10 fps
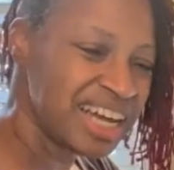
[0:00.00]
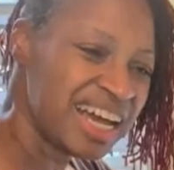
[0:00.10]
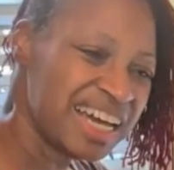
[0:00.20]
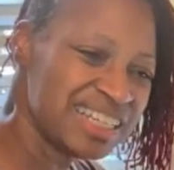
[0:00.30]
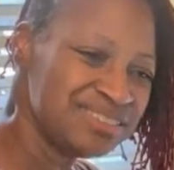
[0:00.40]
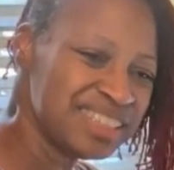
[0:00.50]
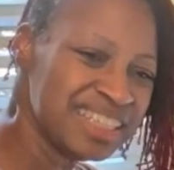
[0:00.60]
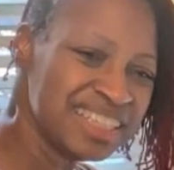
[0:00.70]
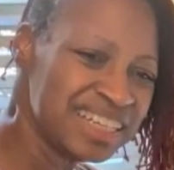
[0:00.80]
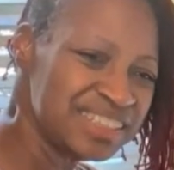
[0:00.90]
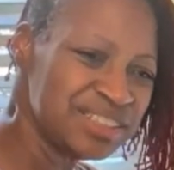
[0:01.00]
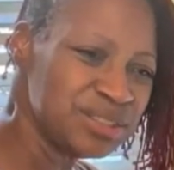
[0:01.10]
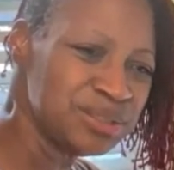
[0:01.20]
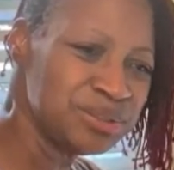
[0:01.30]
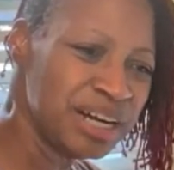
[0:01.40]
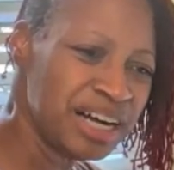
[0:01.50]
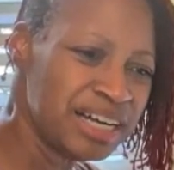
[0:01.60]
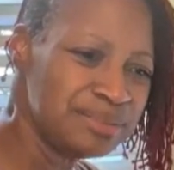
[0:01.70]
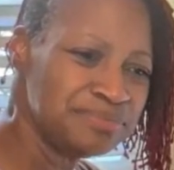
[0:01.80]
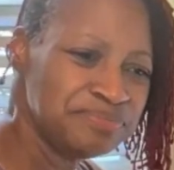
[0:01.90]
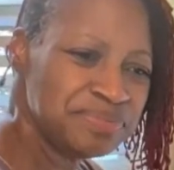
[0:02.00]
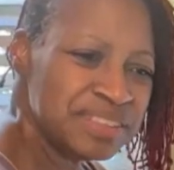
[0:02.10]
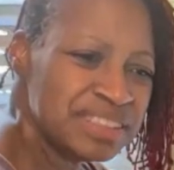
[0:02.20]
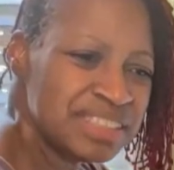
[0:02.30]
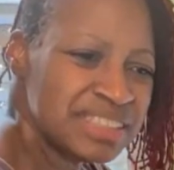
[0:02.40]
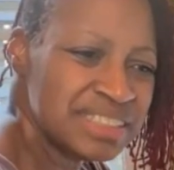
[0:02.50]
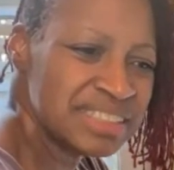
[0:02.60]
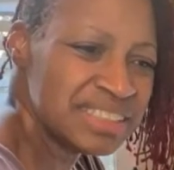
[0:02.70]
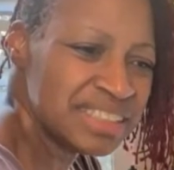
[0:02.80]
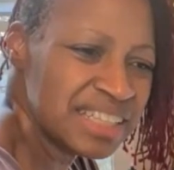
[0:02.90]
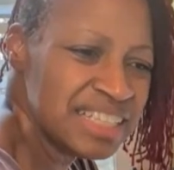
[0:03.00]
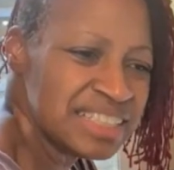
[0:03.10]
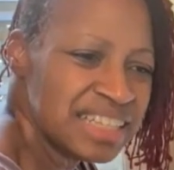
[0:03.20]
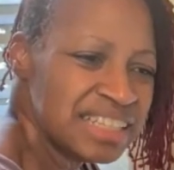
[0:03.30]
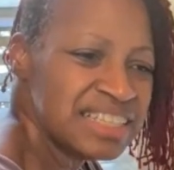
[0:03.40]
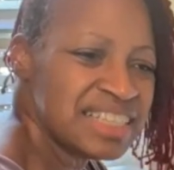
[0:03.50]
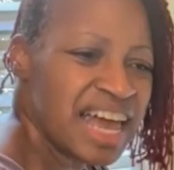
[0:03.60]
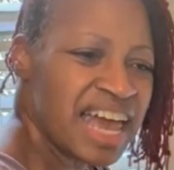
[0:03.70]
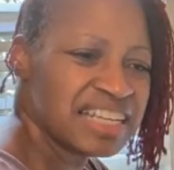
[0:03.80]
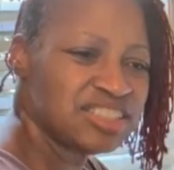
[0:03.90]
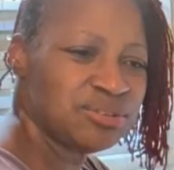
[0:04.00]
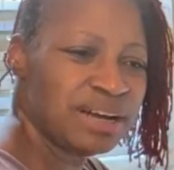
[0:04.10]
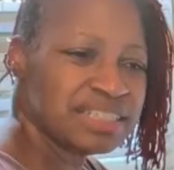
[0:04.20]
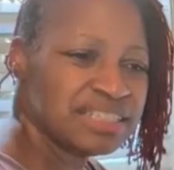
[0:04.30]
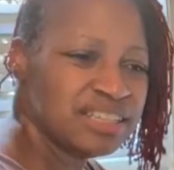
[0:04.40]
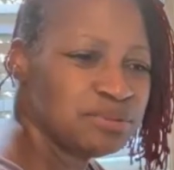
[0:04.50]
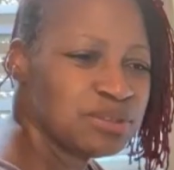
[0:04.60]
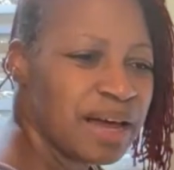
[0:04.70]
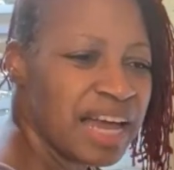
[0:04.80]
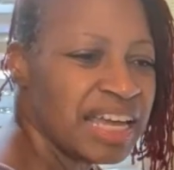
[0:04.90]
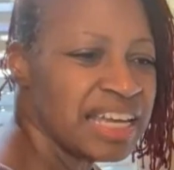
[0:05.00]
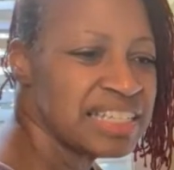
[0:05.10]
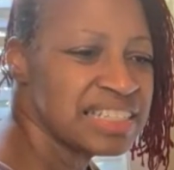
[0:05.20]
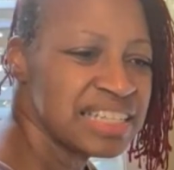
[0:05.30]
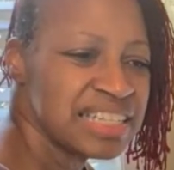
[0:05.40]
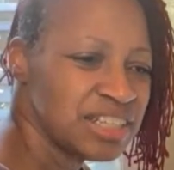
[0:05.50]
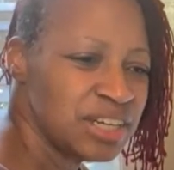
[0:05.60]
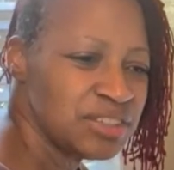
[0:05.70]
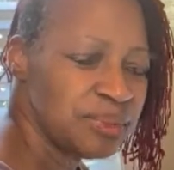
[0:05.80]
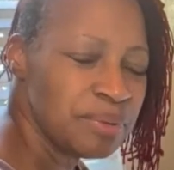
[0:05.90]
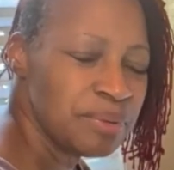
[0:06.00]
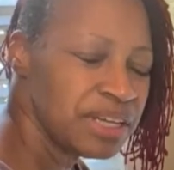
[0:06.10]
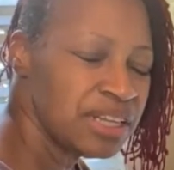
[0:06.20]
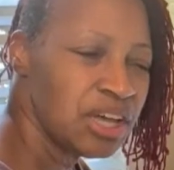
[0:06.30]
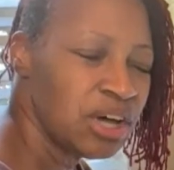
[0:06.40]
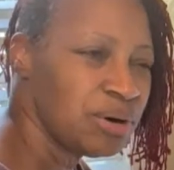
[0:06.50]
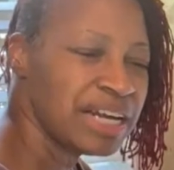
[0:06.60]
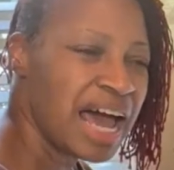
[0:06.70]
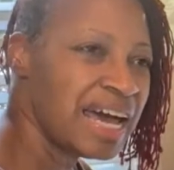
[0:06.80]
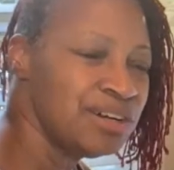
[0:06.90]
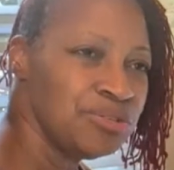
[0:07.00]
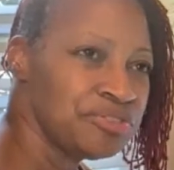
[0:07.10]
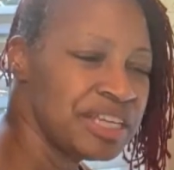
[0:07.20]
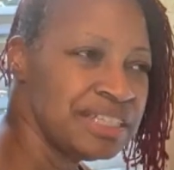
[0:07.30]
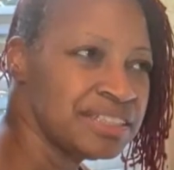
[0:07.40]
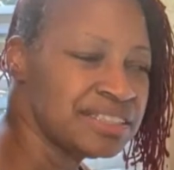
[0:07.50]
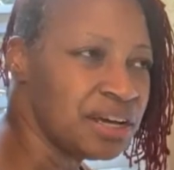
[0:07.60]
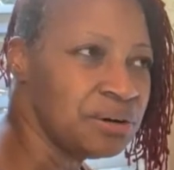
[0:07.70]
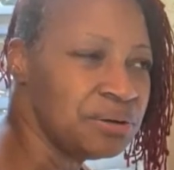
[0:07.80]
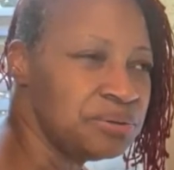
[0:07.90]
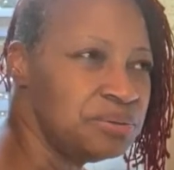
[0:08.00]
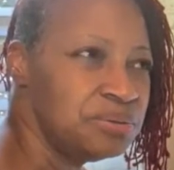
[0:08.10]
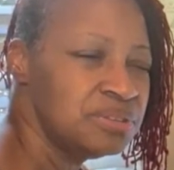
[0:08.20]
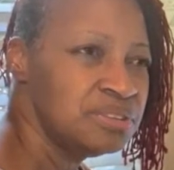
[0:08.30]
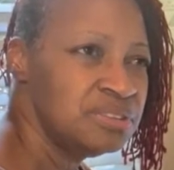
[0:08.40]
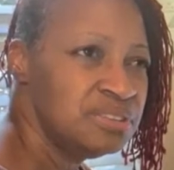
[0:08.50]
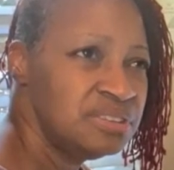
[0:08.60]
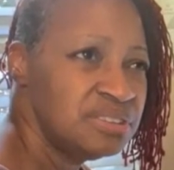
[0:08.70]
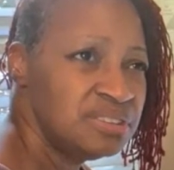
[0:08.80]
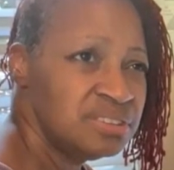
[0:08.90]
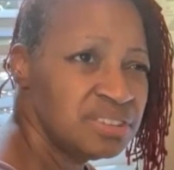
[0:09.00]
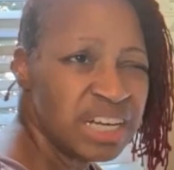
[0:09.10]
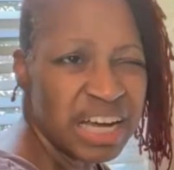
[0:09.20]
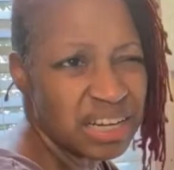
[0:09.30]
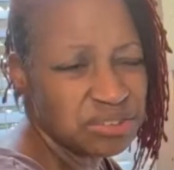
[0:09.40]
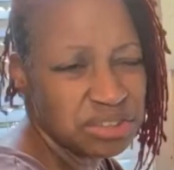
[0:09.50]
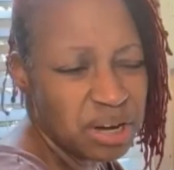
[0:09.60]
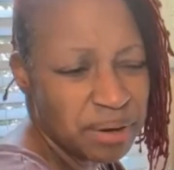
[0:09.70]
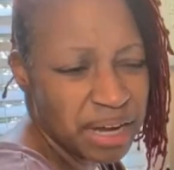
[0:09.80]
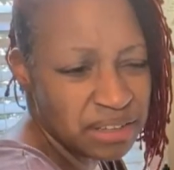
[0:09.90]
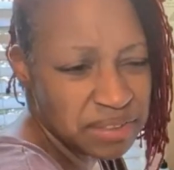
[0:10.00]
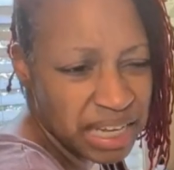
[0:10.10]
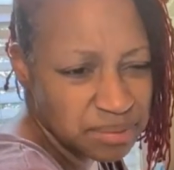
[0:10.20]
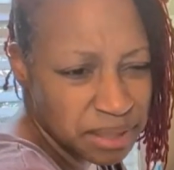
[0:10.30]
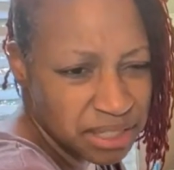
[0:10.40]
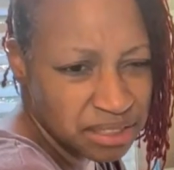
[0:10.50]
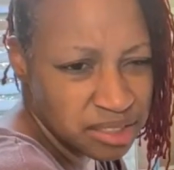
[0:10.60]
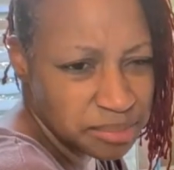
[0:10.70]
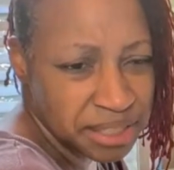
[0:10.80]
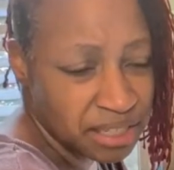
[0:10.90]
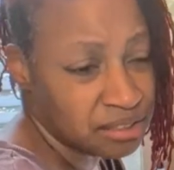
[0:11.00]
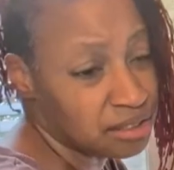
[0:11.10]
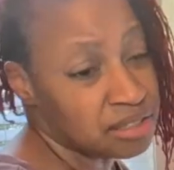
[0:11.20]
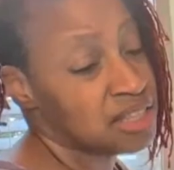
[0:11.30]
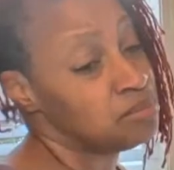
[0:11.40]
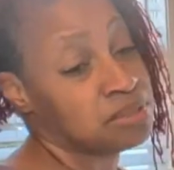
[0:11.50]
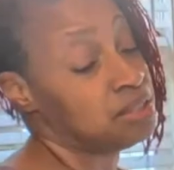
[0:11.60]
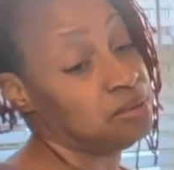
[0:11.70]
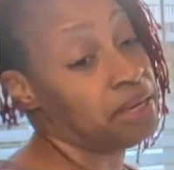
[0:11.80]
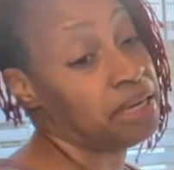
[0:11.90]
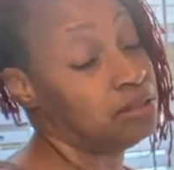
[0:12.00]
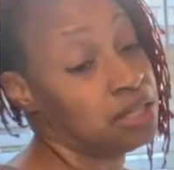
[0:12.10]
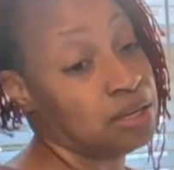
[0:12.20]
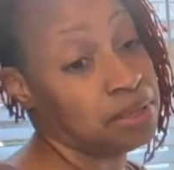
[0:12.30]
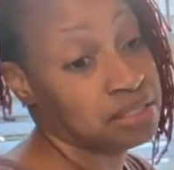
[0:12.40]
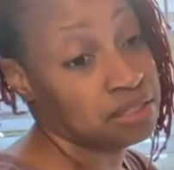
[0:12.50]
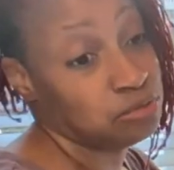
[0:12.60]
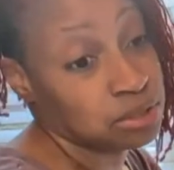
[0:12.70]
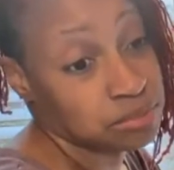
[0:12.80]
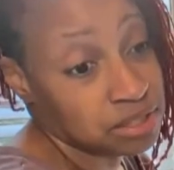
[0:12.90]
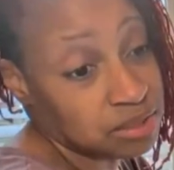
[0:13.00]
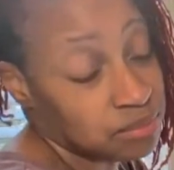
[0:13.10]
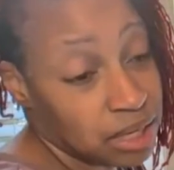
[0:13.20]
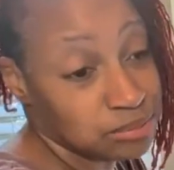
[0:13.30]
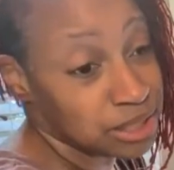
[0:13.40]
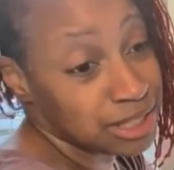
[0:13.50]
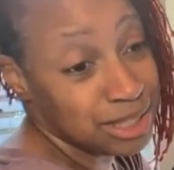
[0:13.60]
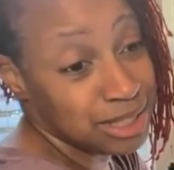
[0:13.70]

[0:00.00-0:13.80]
I don't think I do. Lisa asked, do I sleep with my hand tucked under my pillow? And I don't think so. I don't know. I might have to ask my husband that, girl, because I'm asleep. I don't look at myself when I'm asleep. I'm just